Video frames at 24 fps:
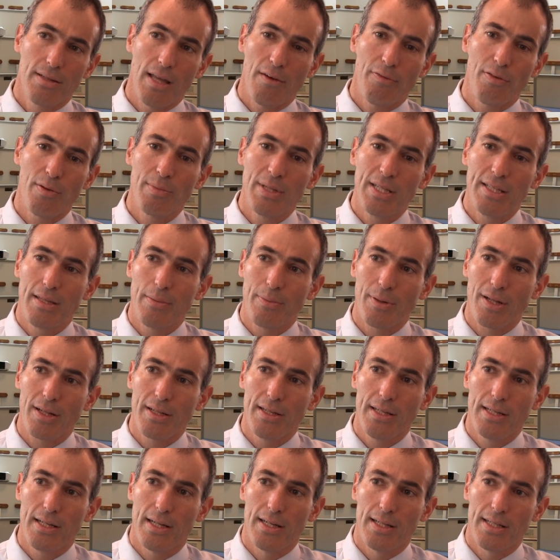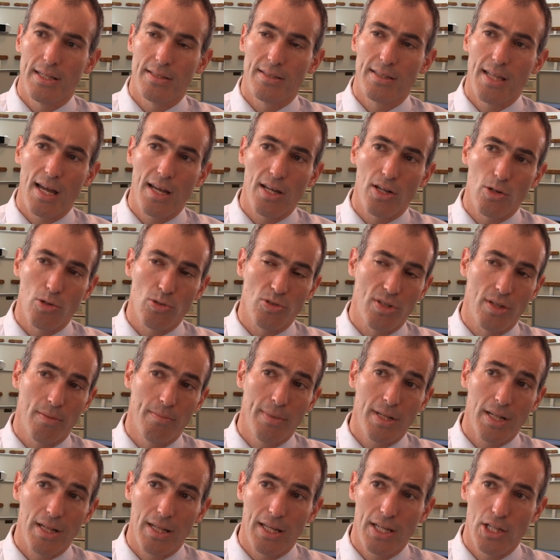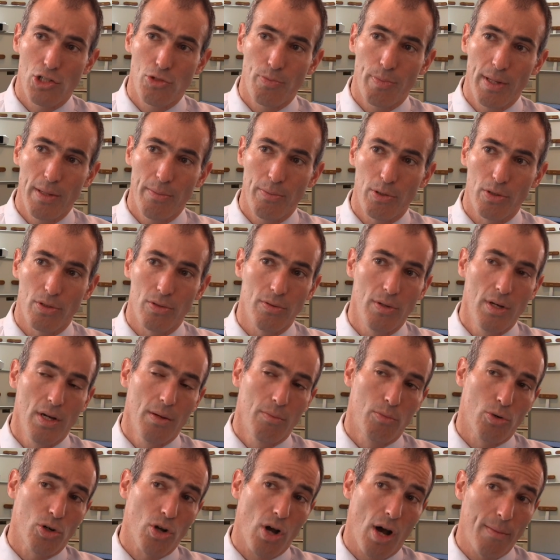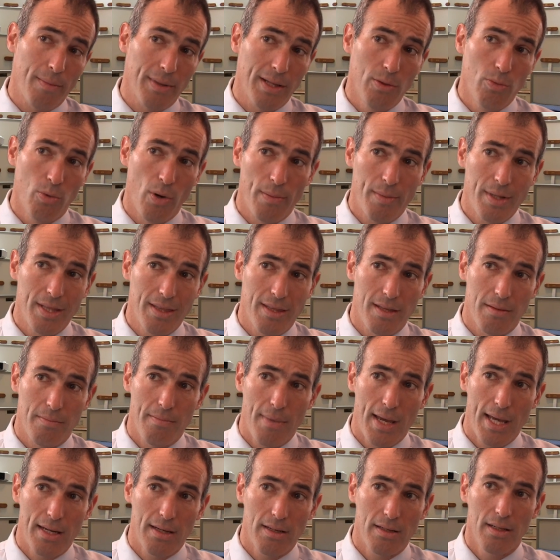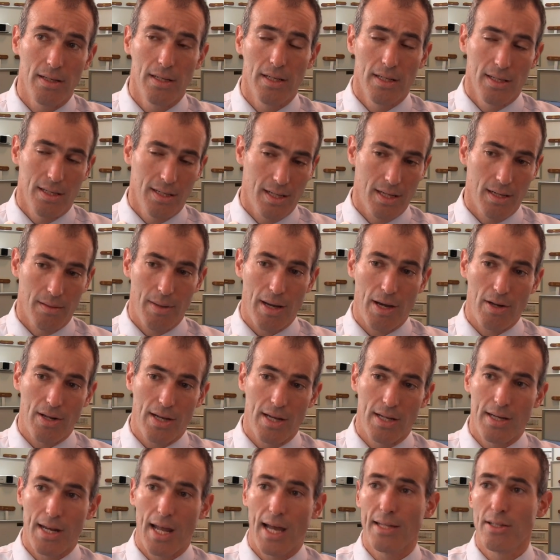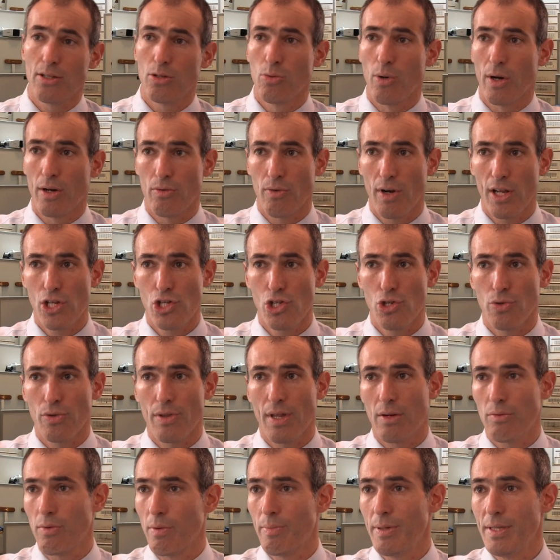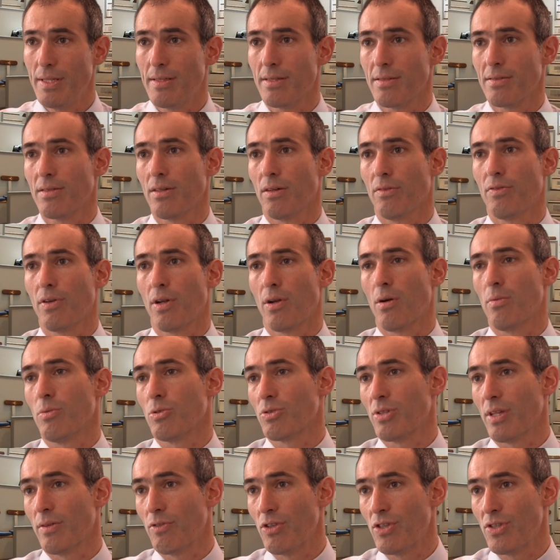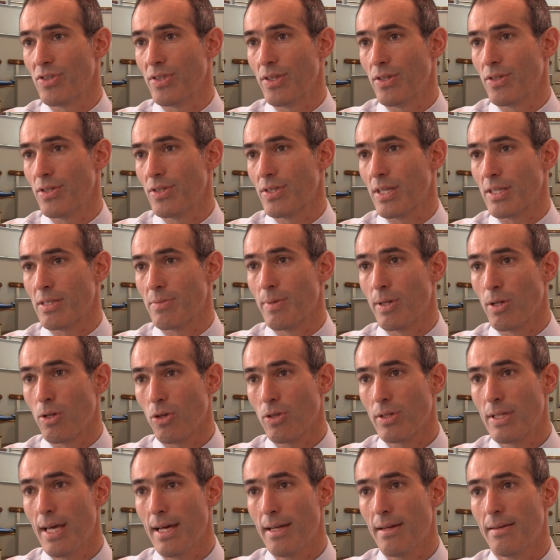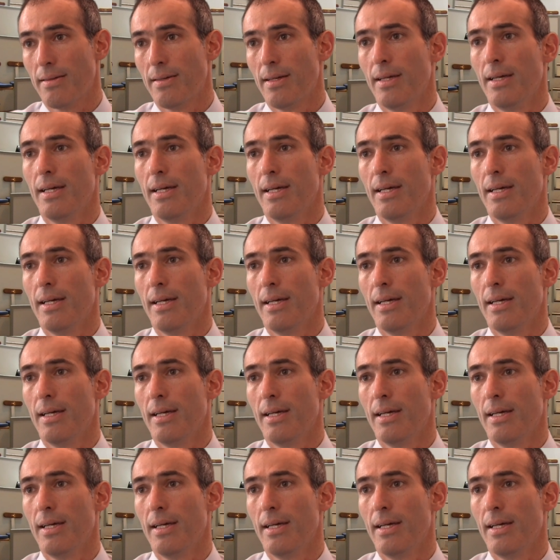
FMD typically is diagnosed in middle-aged people, more commonly women than men, in about a 9-to-1 ratio. That repeats itself in almost every series that's been looked at.